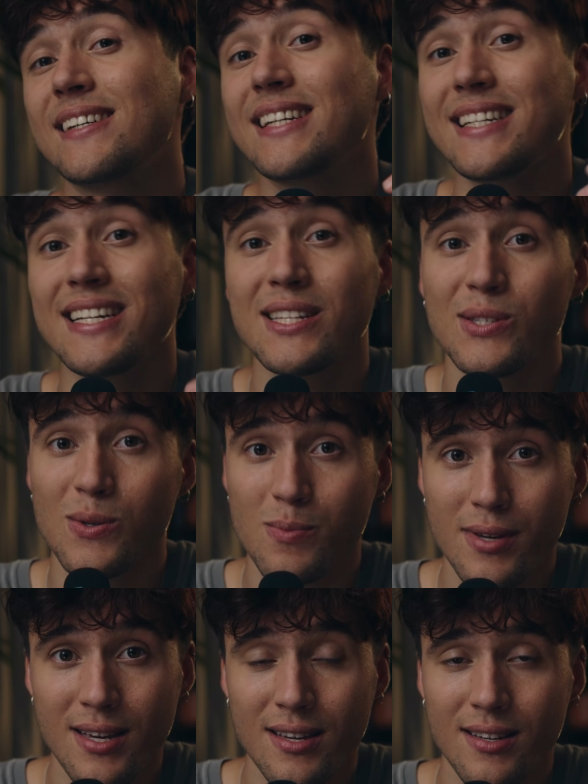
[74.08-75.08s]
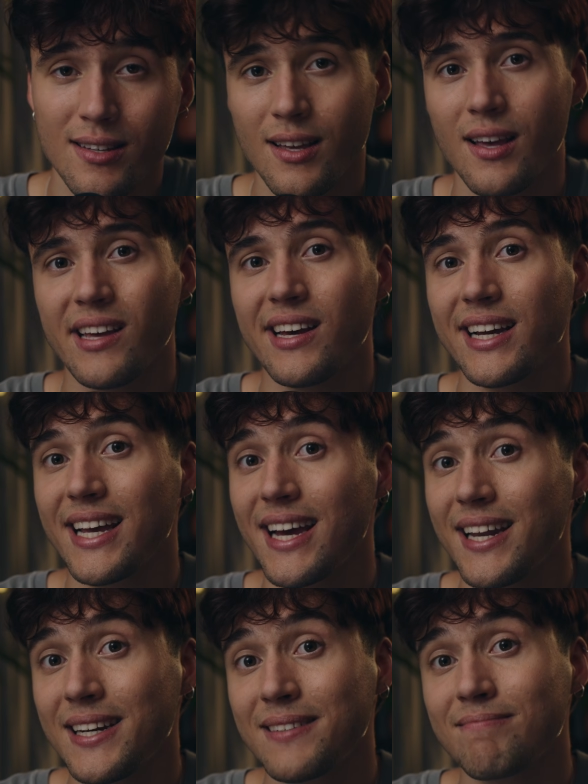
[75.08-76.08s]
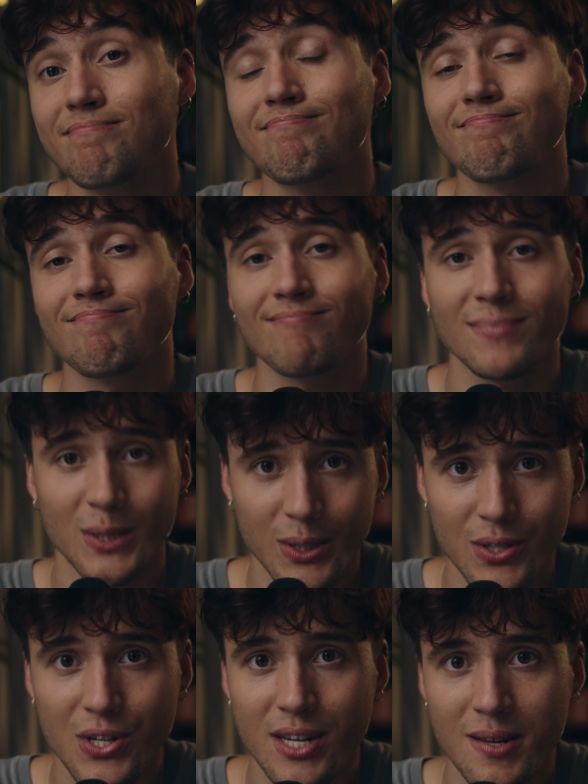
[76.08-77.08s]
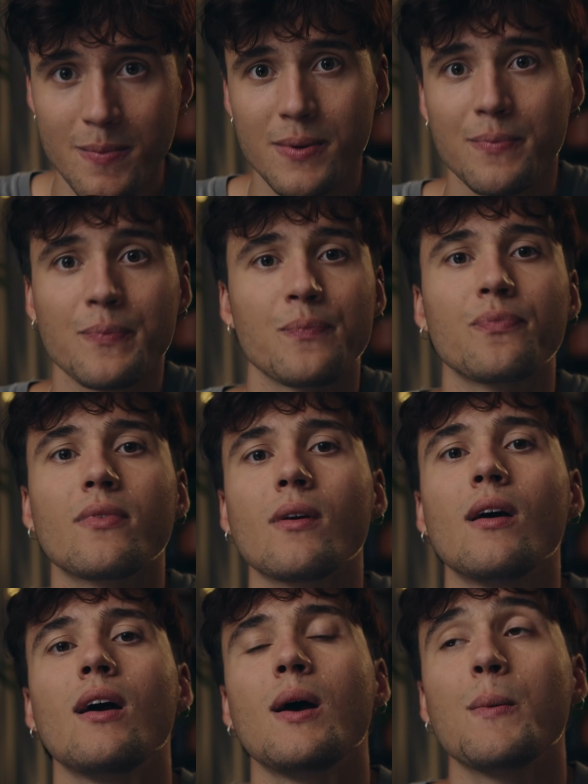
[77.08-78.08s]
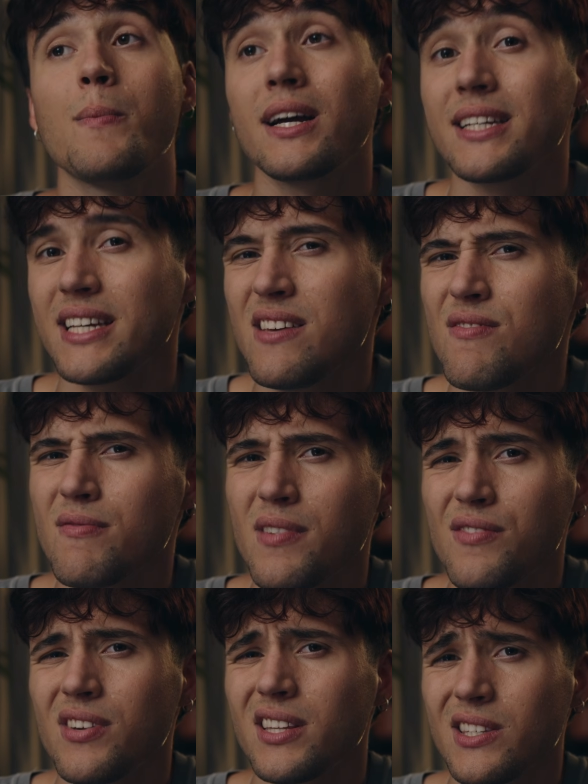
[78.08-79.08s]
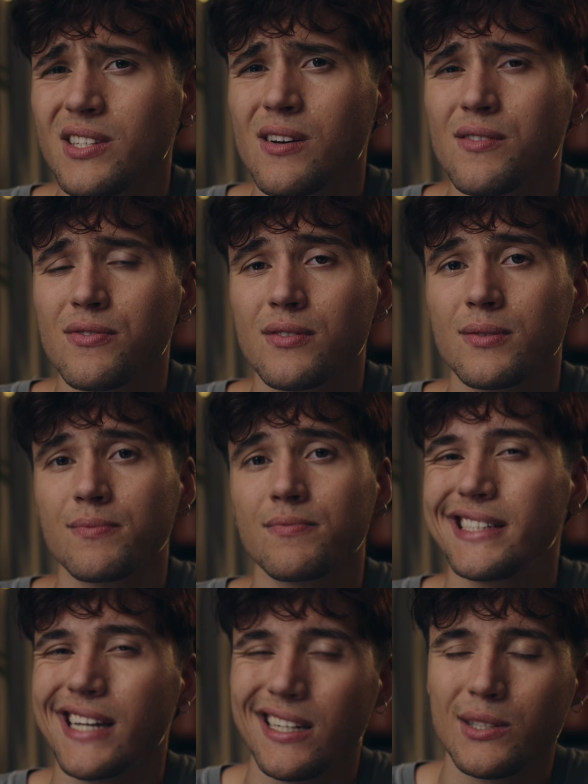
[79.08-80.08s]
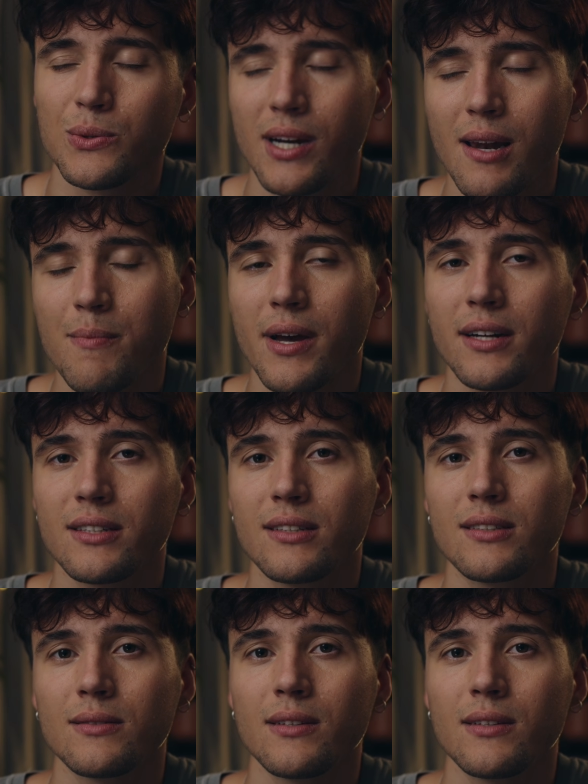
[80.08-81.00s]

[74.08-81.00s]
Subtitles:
it needs to be. Again, not cheap. But even if it's soft, doesn't really matter